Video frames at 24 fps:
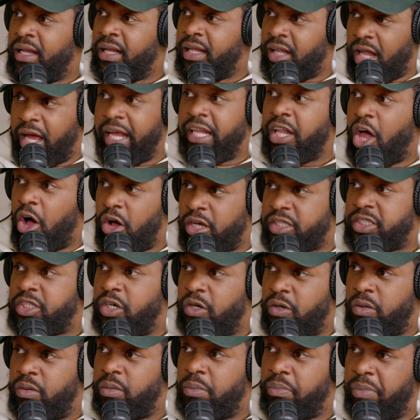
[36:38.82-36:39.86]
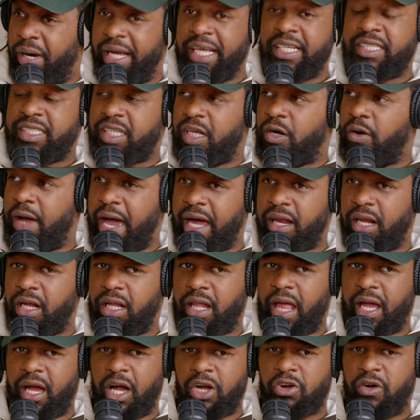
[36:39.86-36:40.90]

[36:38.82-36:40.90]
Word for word: They lost, though, but he still had a